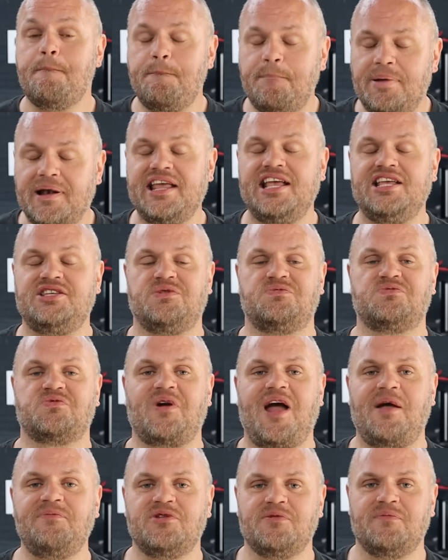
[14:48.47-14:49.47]
please
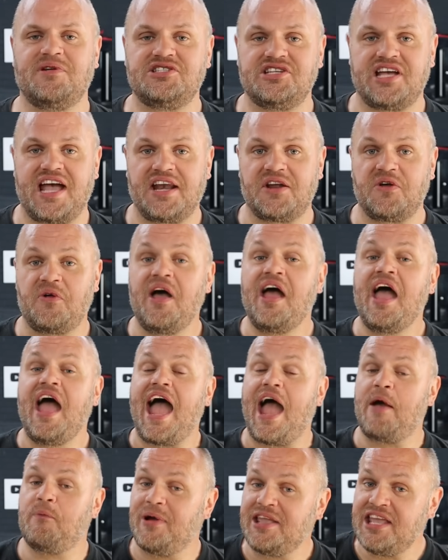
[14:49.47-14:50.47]
subscribe to my channel.
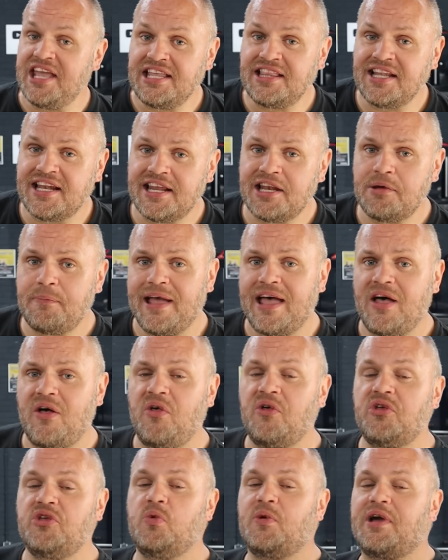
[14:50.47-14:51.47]
And when you hit the little
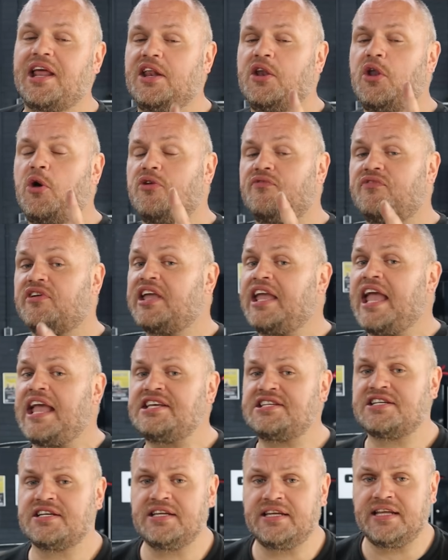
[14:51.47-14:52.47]
bell, you will get a
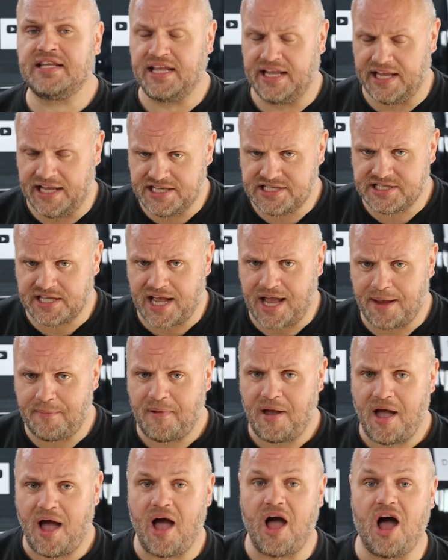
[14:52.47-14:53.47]
notification each
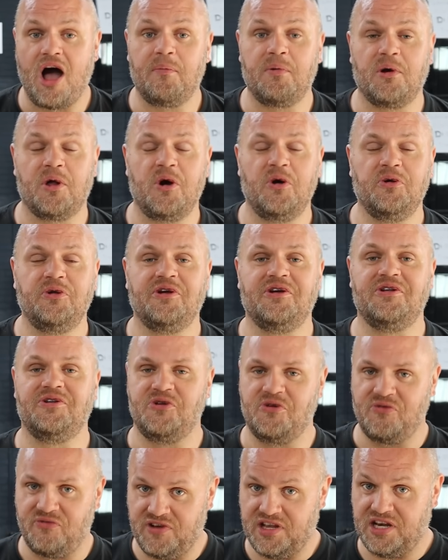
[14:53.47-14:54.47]
time I upload a
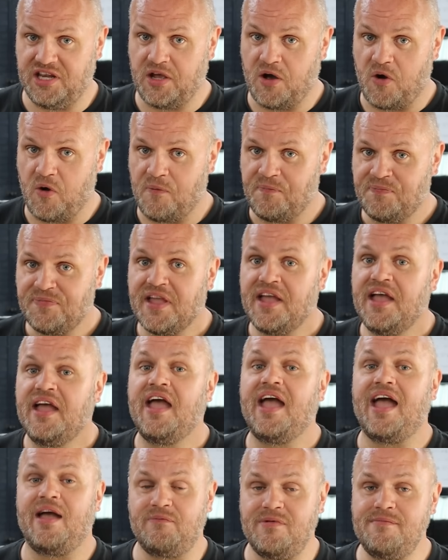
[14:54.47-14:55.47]
new video.
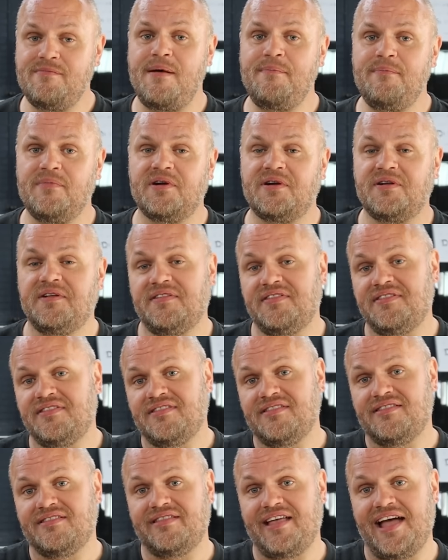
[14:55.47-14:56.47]
And remember,
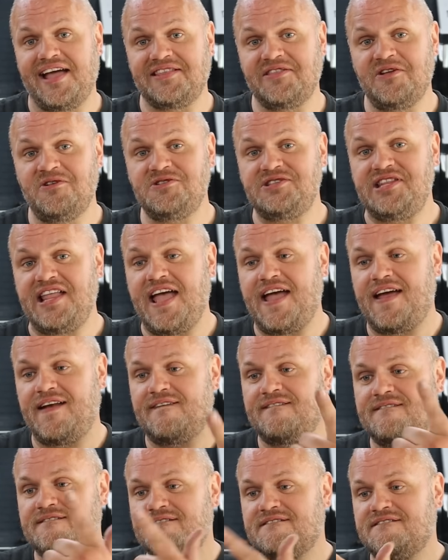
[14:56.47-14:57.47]
diagnose
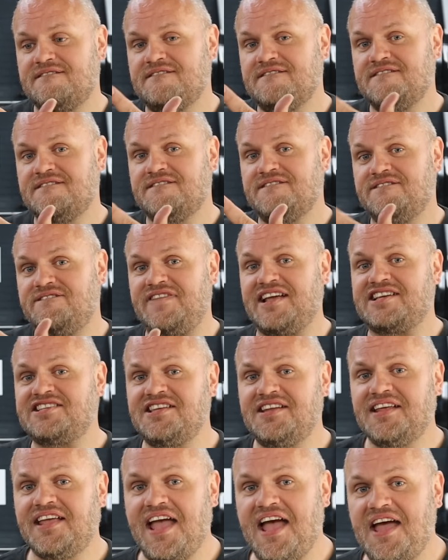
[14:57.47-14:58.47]
then, fixed
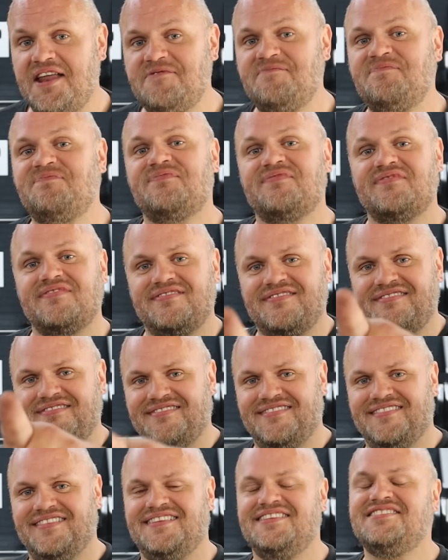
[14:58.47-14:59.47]
it again.
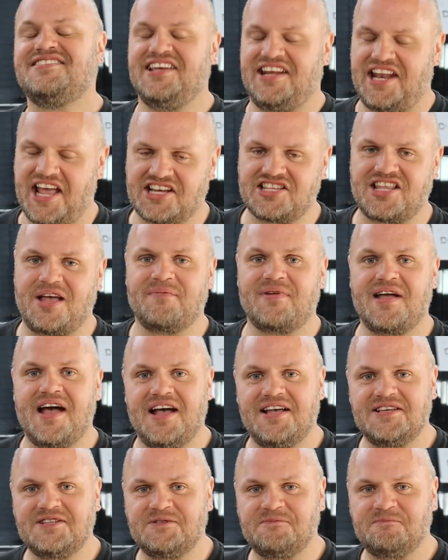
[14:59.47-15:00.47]
See you next time,
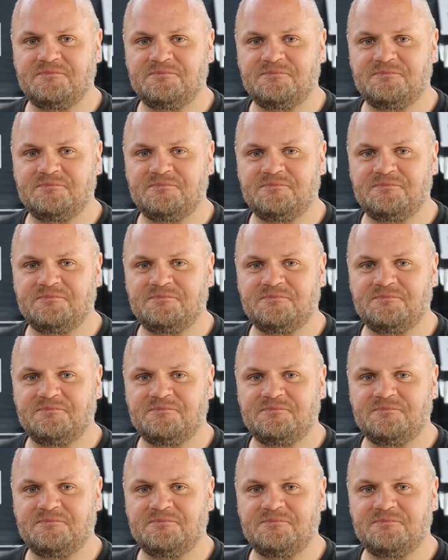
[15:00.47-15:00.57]
guys.